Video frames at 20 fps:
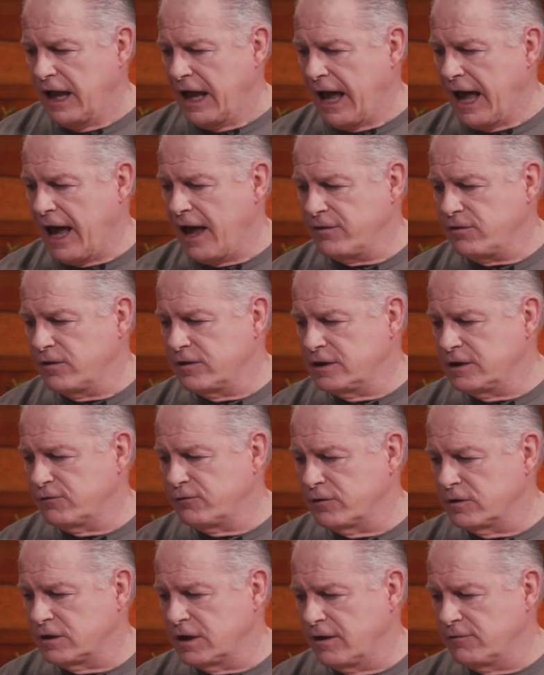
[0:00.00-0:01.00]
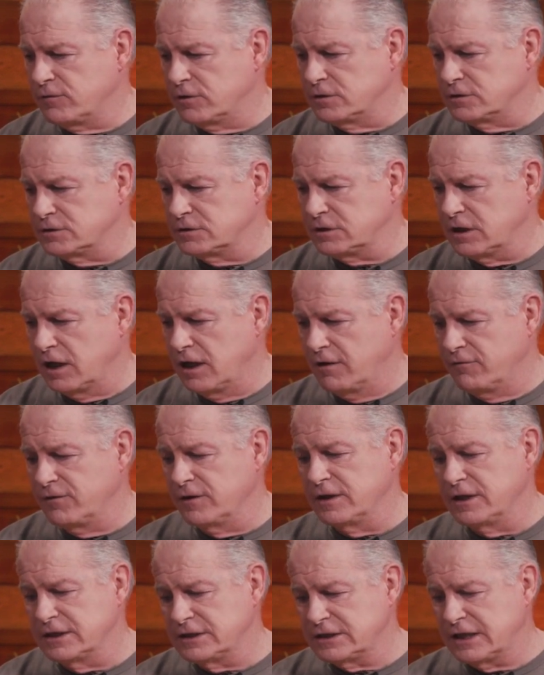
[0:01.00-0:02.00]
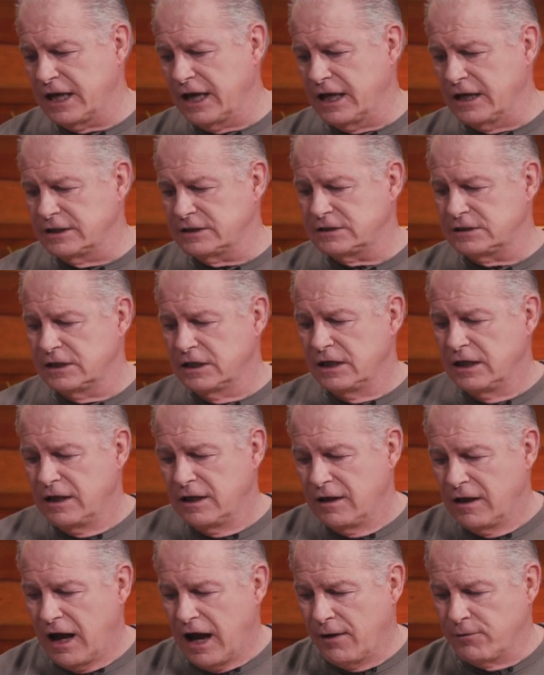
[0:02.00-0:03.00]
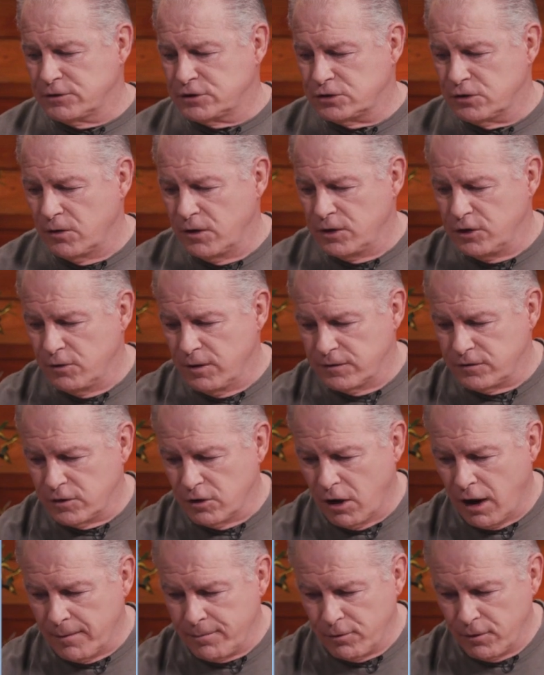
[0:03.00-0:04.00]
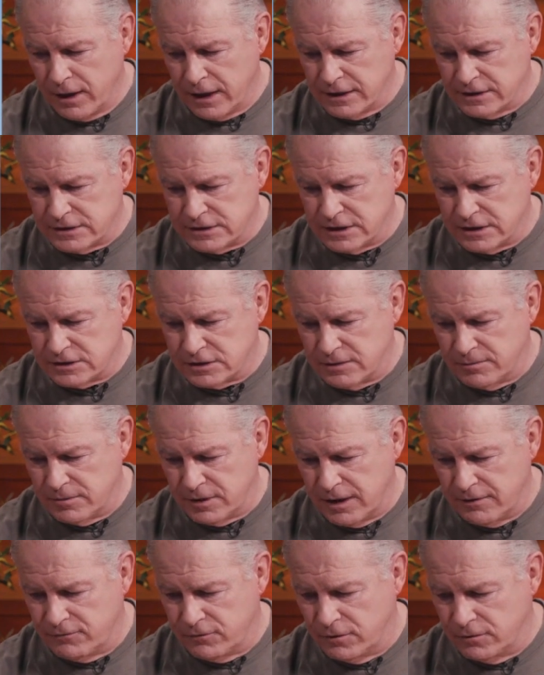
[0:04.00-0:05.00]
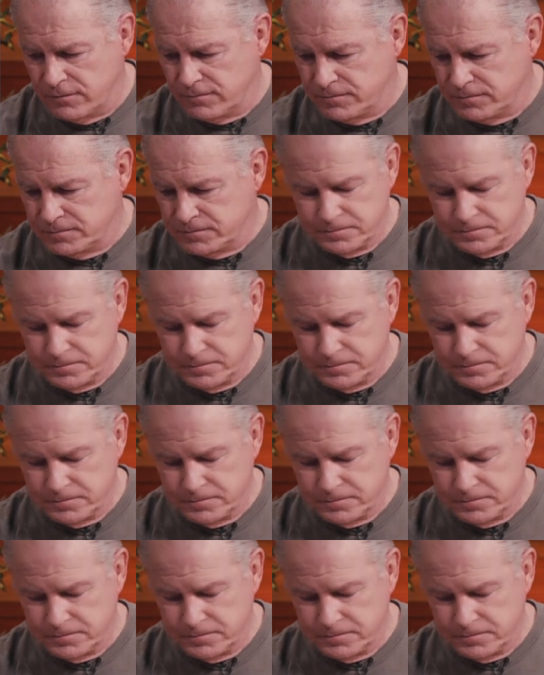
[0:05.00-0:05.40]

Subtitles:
at the different levels of, in this case, I was showing you at the operating system level.